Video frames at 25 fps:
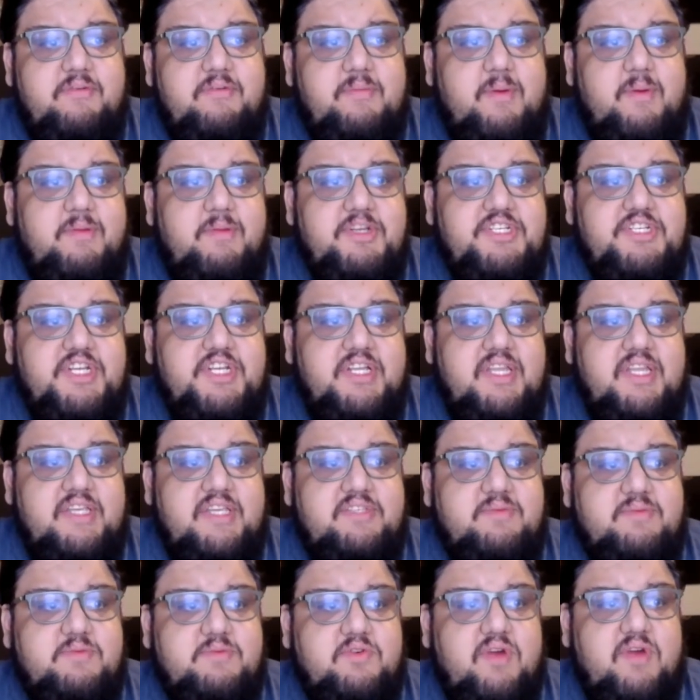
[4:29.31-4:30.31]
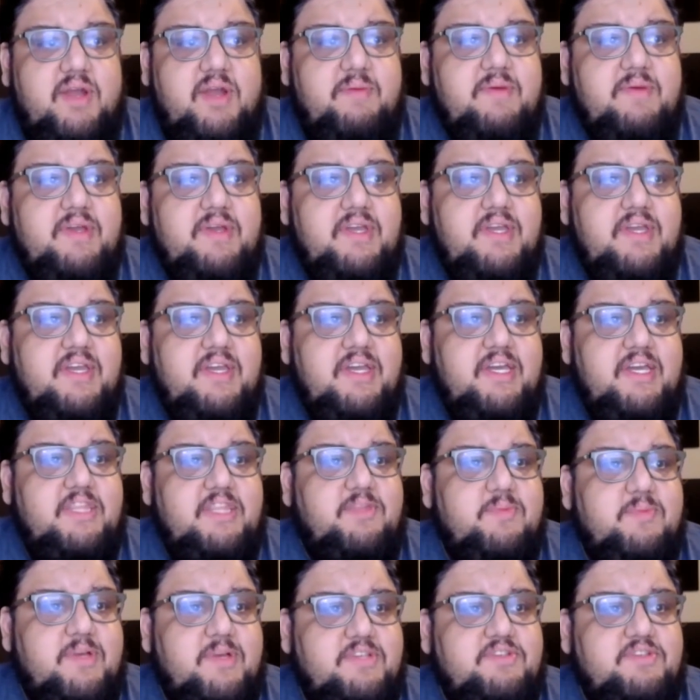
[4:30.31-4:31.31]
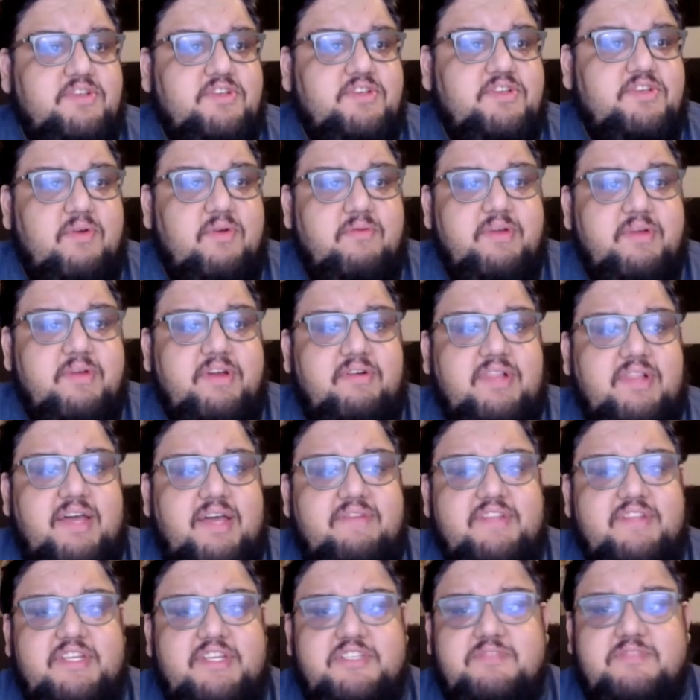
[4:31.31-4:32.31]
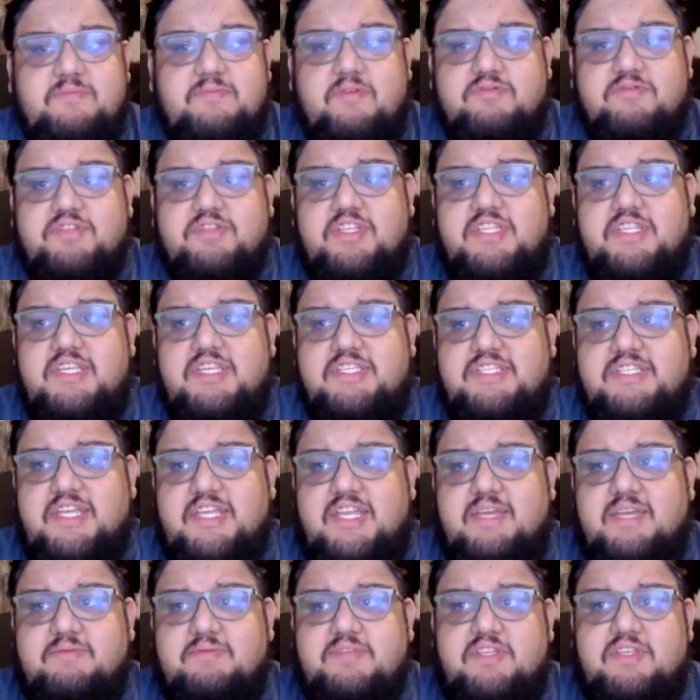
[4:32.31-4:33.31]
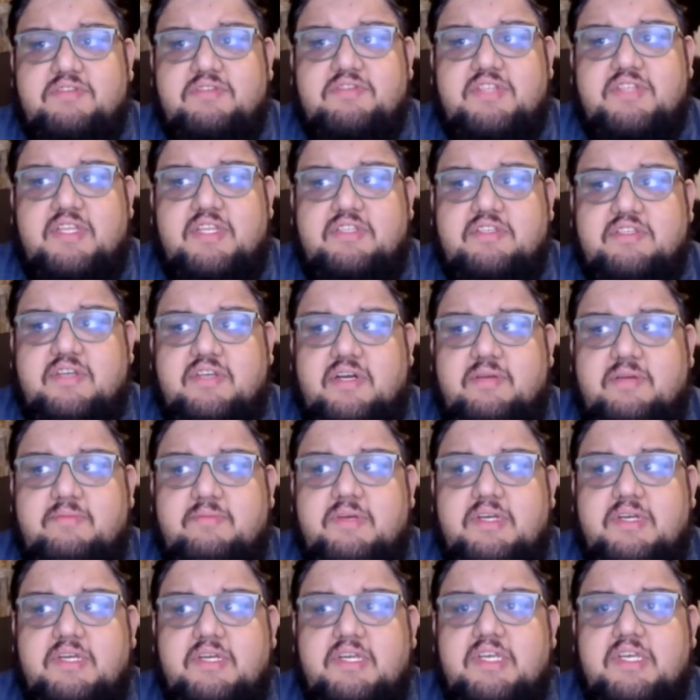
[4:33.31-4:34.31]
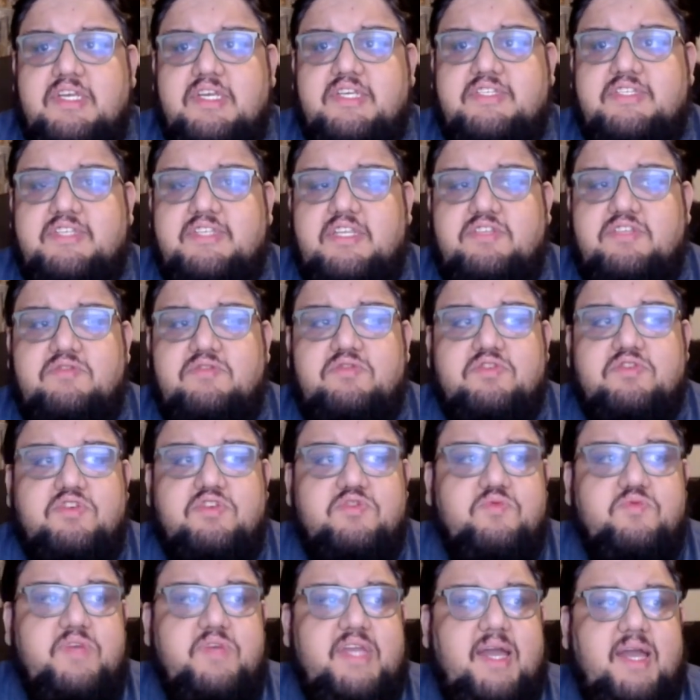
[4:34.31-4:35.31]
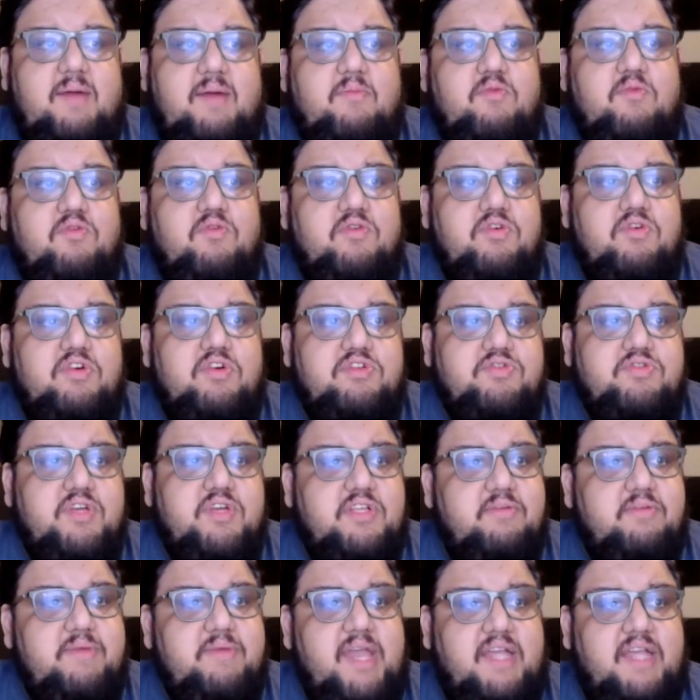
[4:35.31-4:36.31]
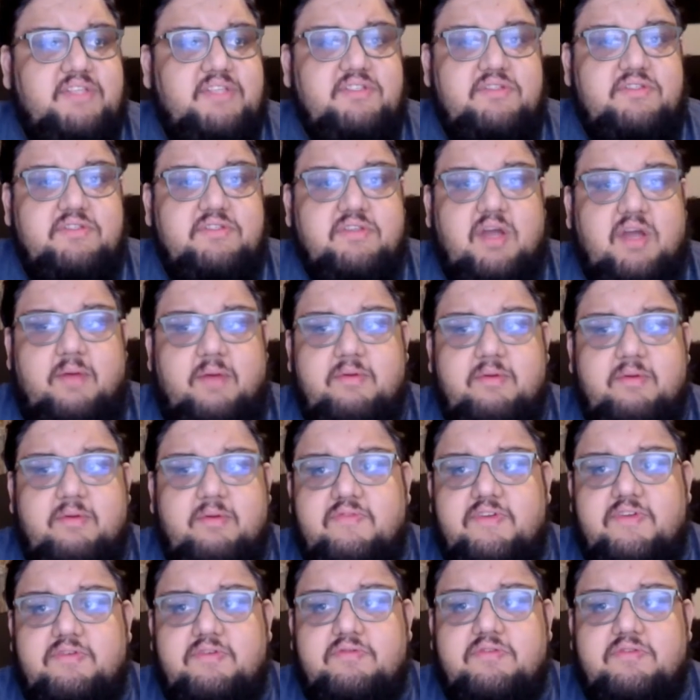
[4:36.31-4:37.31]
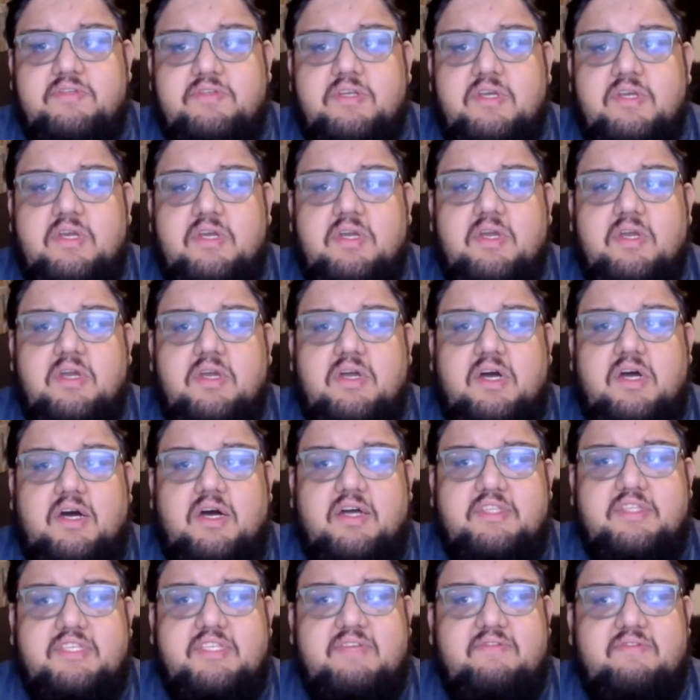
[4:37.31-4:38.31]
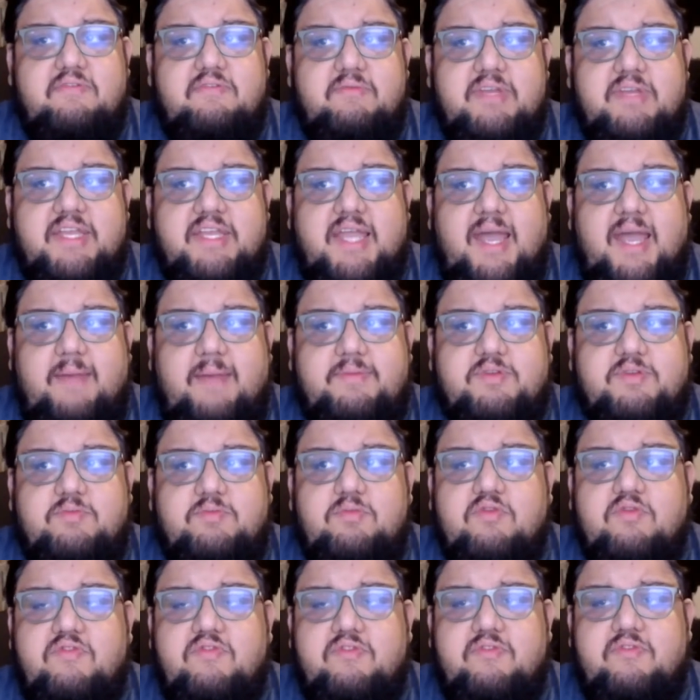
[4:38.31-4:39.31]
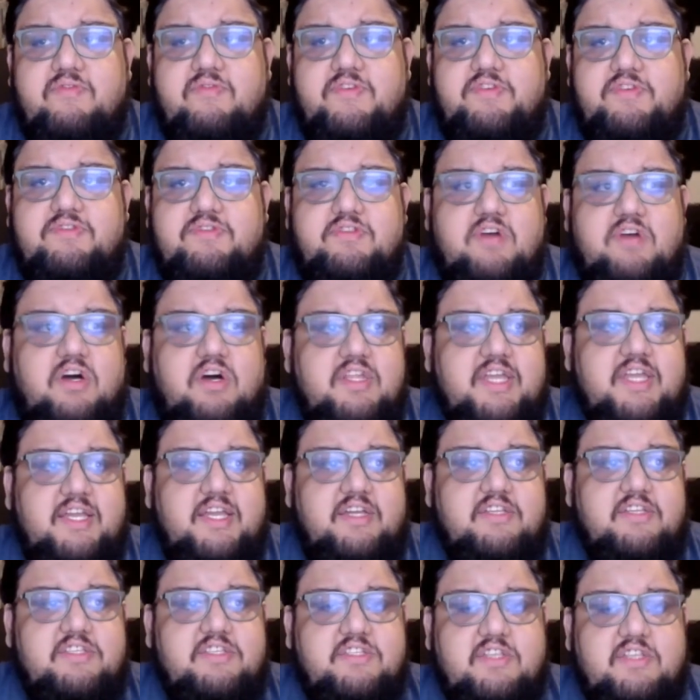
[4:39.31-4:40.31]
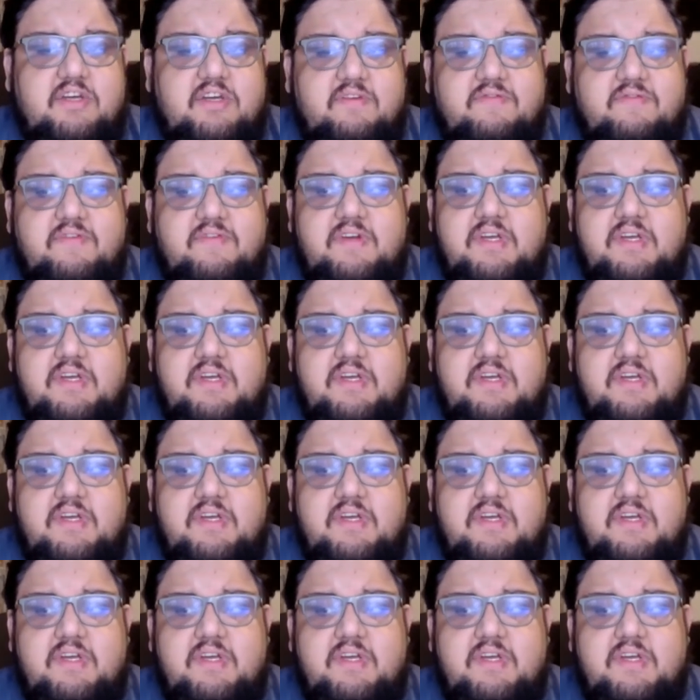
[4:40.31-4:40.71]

Remember to share, like, subscribe, hit the bell so you know when we go live. That is most Sundays, 10 a.m. Central Standard Time. Stay tuned because we have more trailer reactions, comic reviews, uh, TV recaps, movie reviews, all that good stuff.